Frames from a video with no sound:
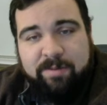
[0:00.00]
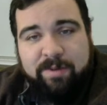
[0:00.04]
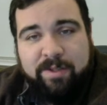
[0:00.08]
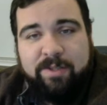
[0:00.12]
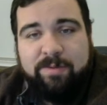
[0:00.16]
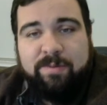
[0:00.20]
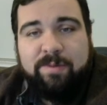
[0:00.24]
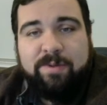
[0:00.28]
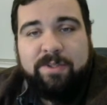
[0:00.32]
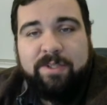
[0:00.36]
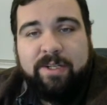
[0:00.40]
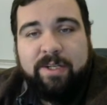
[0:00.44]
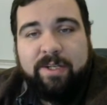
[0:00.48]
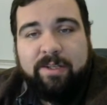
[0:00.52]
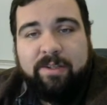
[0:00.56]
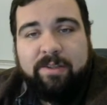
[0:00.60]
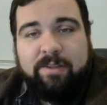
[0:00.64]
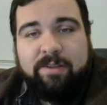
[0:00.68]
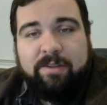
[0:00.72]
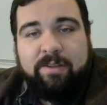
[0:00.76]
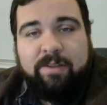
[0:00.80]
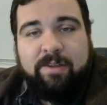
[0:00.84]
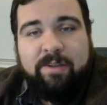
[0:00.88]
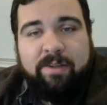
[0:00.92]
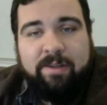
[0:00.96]
meters per second
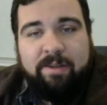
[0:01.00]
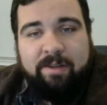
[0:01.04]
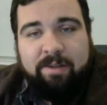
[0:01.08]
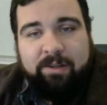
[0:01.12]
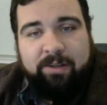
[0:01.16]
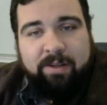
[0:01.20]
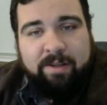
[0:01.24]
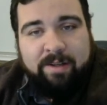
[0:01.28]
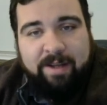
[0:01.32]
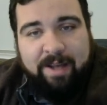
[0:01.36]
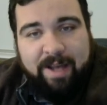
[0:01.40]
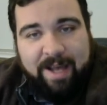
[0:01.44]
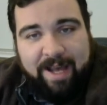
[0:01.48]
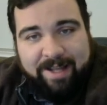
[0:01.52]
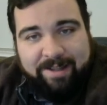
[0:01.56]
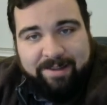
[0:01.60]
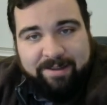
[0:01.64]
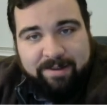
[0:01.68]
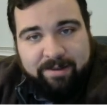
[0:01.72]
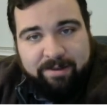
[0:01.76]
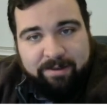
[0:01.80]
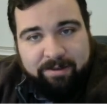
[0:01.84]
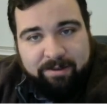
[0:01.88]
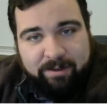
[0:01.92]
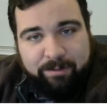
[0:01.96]
at
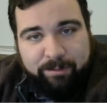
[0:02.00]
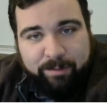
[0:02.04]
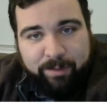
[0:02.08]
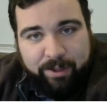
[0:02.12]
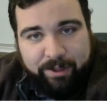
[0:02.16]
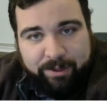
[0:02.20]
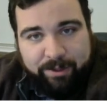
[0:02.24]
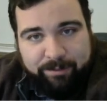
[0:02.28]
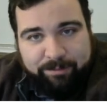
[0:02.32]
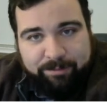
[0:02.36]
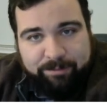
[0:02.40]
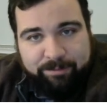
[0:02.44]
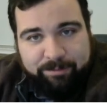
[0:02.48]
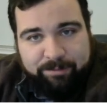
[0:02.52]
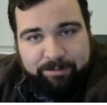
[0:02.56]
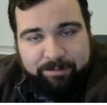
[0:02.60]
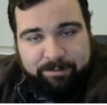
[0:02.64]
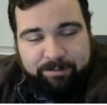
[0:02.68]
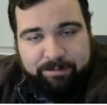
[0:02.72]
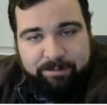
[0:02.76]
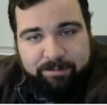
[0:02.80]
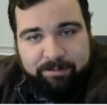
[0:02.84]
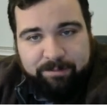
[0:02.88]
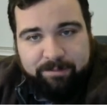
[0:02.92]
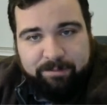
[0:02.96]
the bottom.
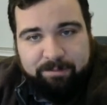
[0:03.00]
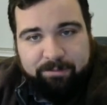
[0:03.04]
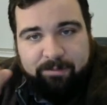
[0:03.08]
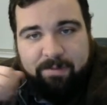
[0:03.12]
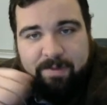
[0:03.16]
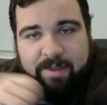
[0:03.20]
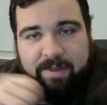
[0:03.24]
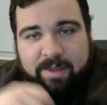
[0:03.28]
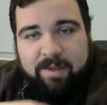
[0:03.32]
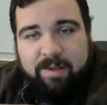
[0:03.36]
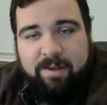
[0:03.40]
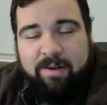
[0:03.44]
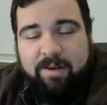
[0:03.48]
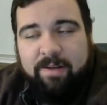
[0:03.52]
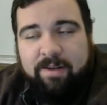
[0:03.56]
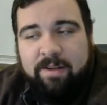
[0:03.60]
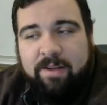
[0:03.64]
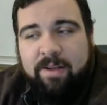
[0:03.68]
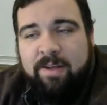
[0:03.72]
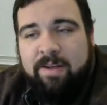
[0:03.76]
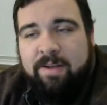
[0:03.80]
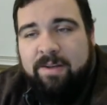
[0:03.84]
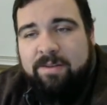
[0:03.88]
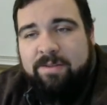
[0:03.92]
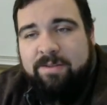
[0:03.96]
Okay?
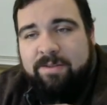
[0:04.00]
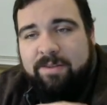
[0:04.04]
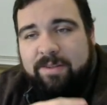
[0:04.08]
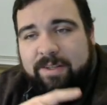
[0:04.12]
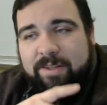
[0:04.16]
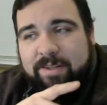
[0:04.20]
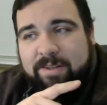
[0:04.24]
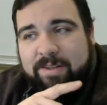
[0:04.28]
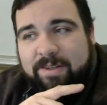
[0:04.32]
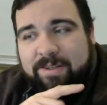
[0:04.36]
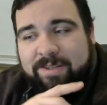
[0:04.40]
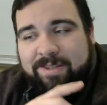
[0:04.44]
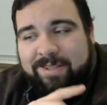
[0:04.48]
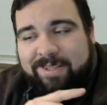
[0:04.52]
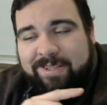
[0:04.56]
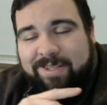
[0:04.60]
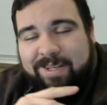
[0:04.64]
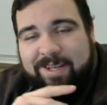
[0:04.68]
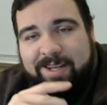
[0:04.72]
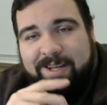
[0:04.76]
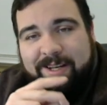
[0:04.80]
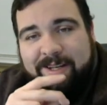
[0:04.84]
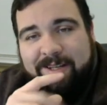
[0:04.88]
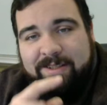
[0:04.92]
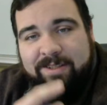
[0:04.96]
So there's
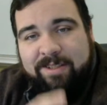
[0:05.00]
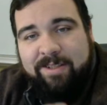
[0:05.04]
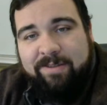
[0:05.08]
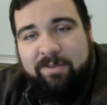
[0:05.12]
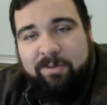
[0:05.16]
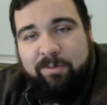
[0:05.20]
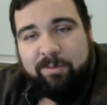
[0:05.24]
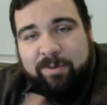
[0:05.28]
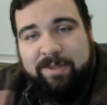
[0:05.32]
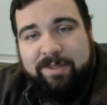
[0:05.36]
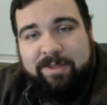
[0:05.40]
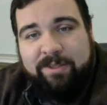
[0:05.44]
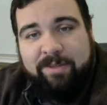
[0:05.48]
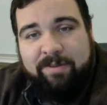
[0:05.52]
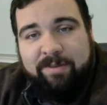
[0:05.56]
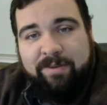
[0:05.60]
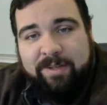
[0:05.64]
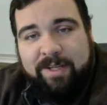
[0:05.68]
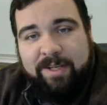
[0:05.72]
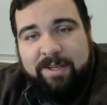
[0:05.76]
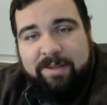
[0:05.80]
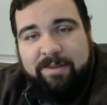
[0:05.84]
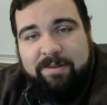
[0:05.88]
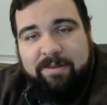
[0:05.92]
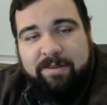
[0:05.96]
69, 71,
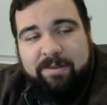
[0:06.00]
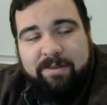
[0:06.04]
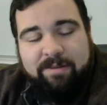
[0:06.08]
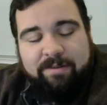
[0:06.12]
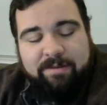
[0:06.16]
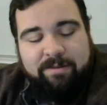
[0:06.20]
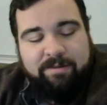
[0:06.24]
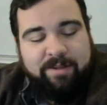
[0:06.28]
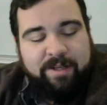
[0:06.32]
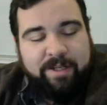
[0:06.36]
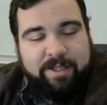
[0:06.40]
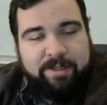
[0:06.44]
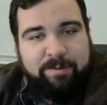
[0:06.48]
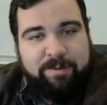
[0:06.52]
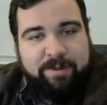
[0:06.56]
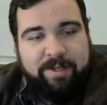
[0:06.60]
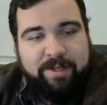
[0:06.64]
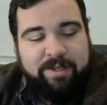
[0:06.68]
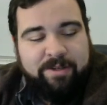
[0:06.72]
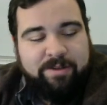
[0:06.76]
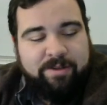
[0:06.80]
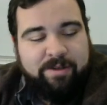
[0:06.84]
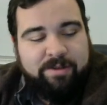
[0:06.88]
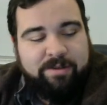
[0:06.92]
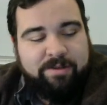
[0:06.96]
78, the
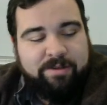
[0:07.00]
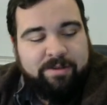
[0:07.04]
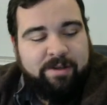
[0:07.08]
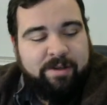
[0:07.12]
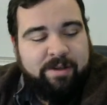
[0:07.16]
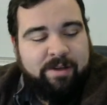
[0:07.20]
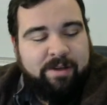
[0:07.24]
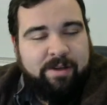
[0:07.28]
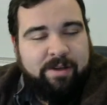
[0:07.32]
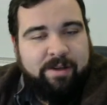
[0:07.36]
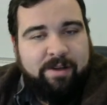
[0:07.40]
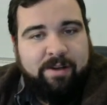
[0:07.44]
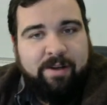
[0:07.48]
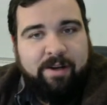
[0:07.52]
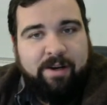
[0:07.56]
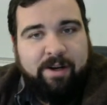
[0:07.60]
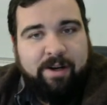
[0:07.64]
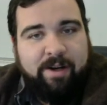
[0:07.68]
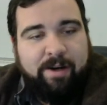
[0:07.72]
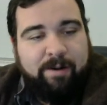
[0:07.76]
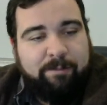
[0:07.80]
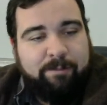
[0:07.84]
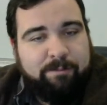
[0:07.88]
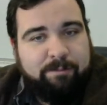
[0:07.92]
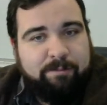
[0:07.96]
explanations.
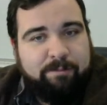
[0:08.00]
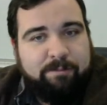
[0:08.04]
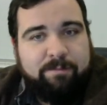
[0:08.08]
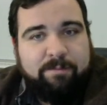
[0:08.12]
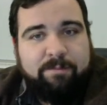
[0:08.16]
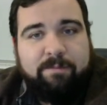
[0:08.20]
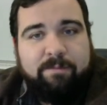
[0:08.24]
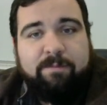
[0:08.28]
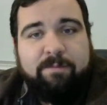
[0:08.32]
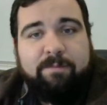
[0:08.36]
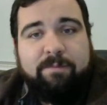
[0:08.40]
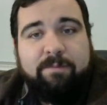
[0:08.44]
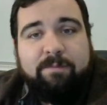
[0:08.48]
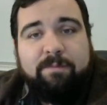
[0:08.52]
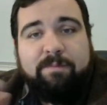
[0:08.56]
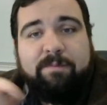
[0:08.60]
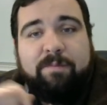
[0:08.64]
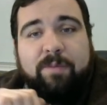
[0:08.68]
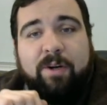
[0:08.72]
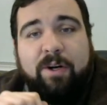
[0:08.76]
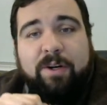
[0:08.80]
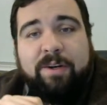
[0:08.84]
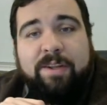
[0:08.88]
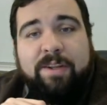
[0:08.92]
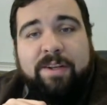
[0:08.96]
On
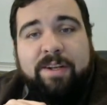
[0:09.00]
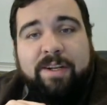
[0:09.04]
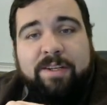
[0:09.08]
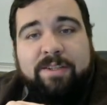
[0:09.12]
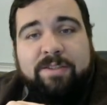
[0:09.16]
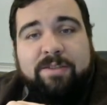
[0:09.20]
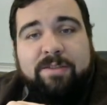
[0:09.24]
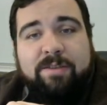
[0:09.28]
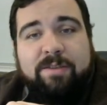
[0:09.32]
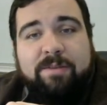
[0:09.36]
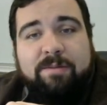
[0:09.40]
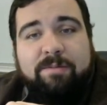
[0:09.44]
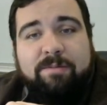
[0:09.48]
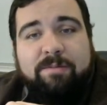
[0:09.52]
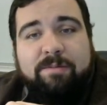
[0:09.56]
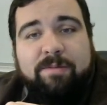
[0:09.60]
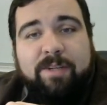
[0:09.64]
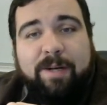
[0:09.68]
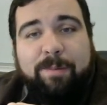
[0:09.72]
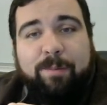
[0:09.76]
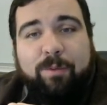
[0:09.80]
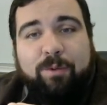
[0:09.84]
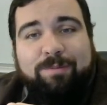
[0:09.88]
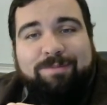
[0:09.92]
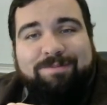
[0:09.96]
to the next
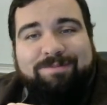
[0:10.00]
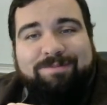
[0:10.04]
couple.